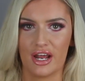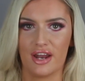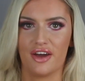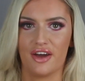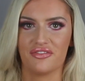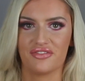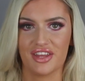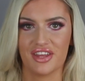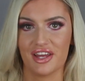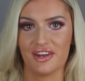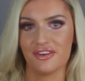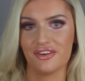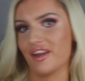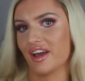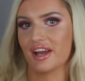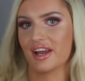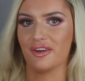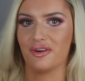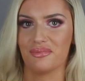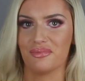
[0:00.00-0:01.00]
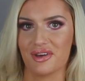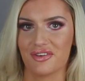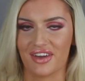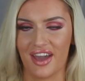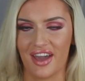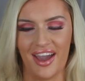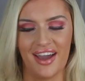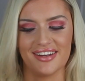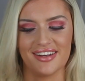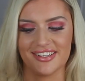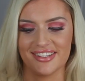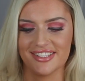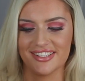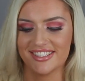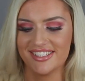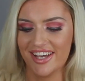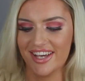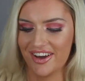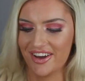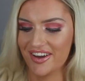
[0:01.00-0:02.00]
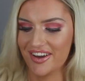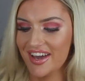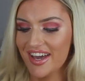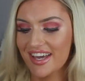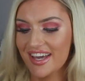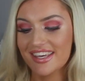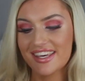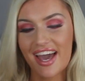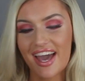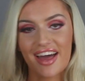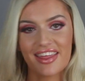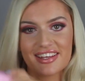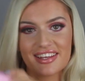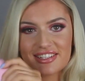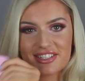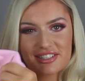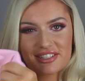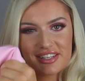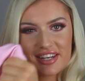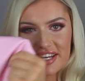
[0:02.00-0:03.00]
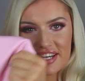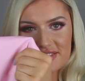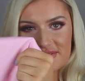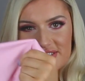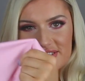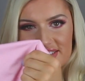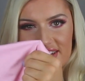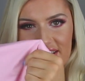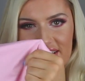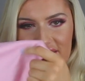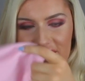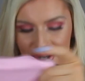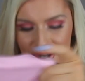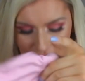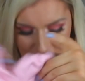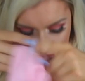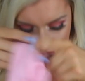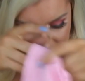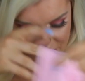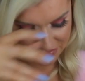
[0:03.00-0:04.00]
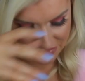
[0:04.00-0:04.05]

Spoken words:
I love that it looked like a little bit of candy. So yeah, this is the next piece that I got.